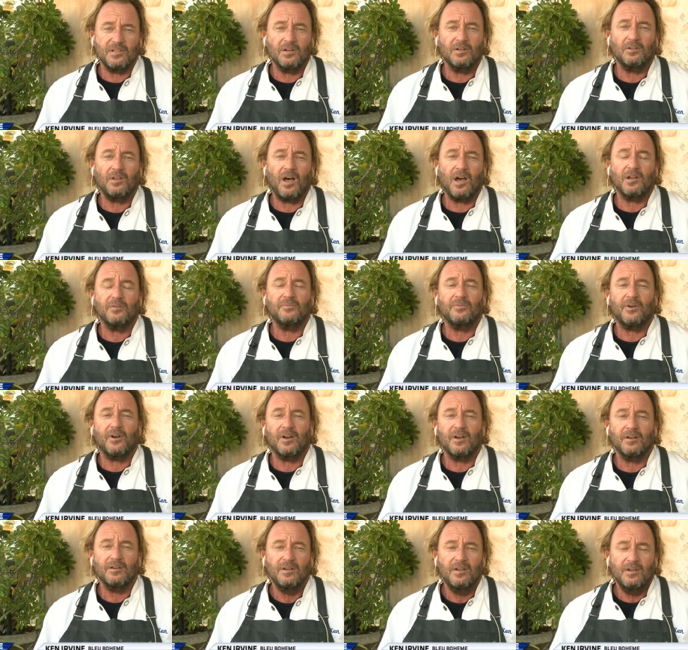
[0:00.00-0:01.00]
And a lot of
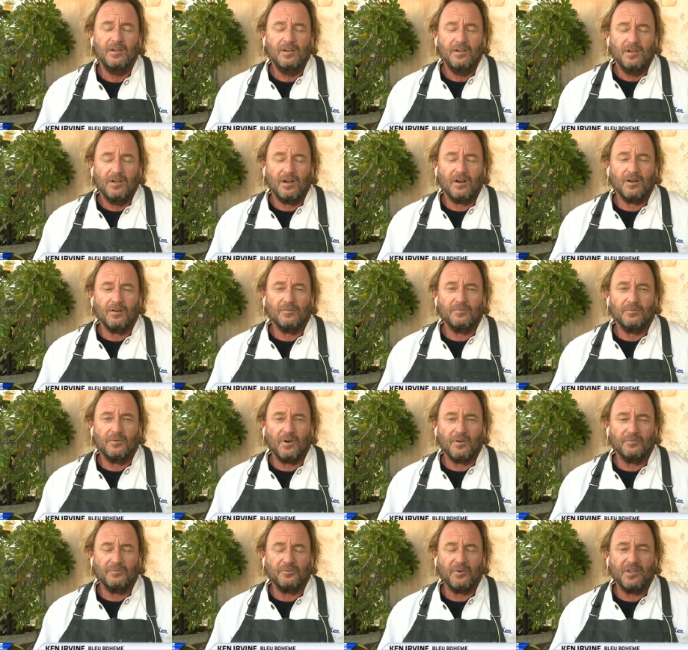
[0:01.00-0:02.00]
our
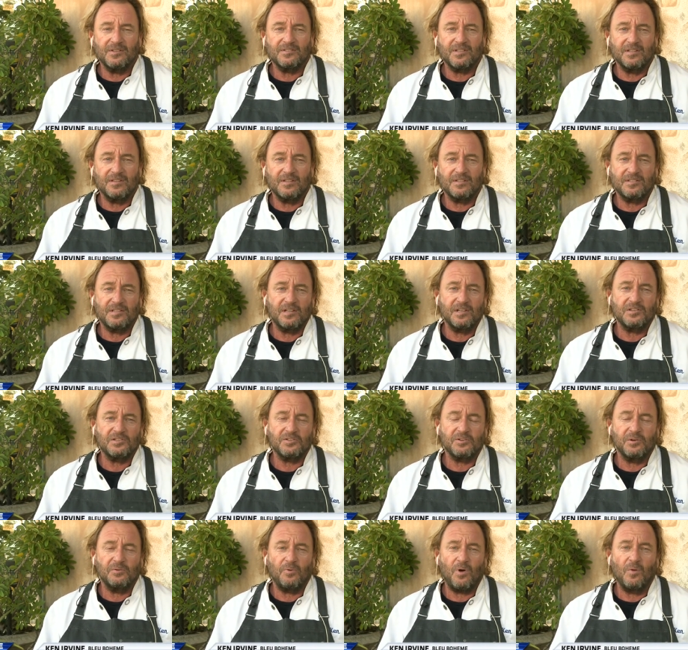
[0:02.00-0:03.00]
friends in this
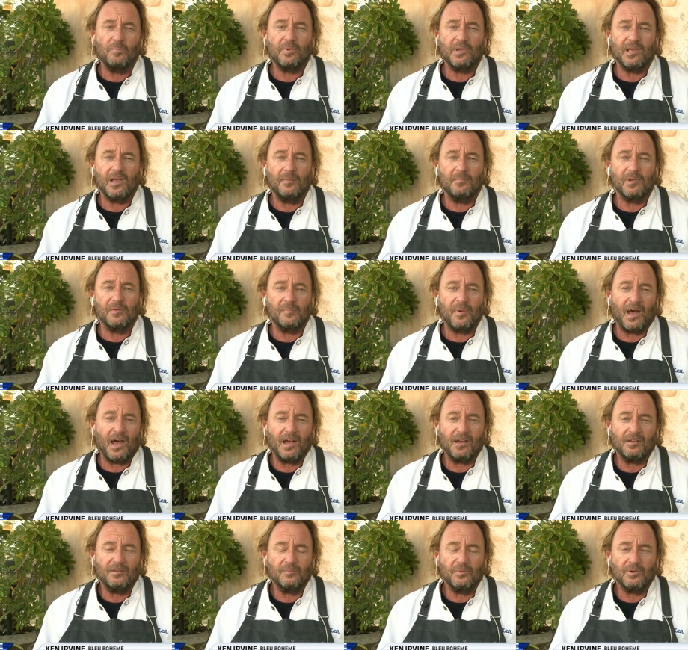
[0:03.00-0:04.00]
industry won't be coming
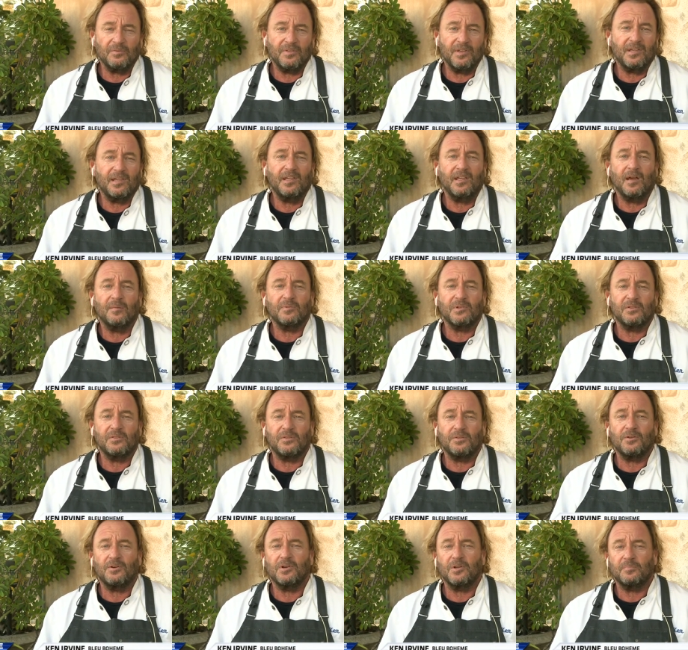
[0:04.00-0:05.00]
back, and we're thinking up to
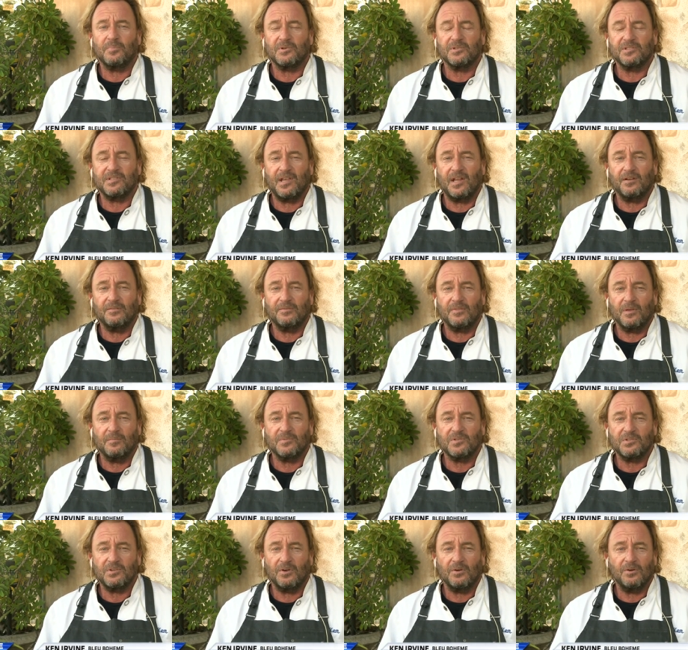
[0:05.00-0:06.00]
30% of
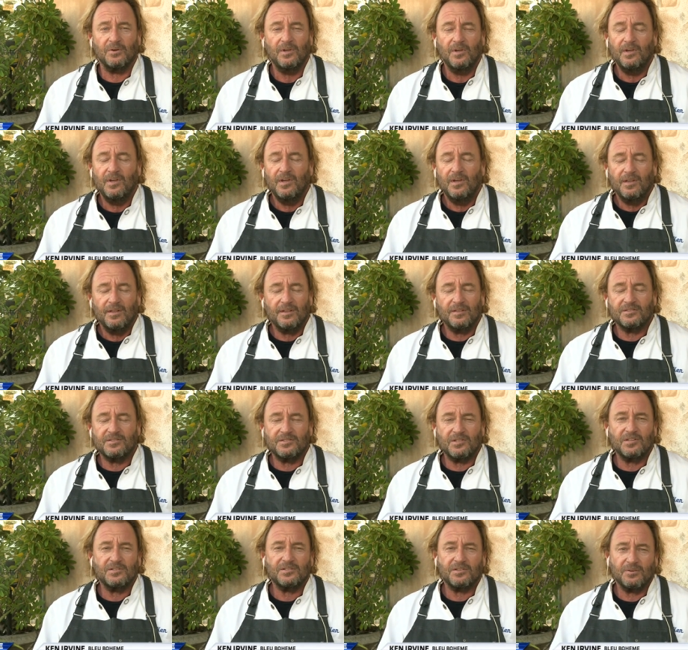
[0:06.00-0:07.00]
them. So it's
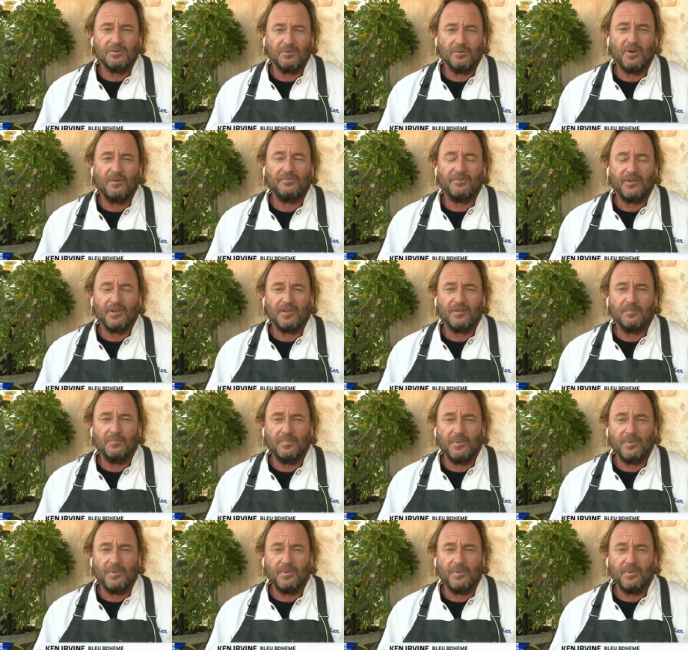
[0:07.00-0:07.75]
just horrific.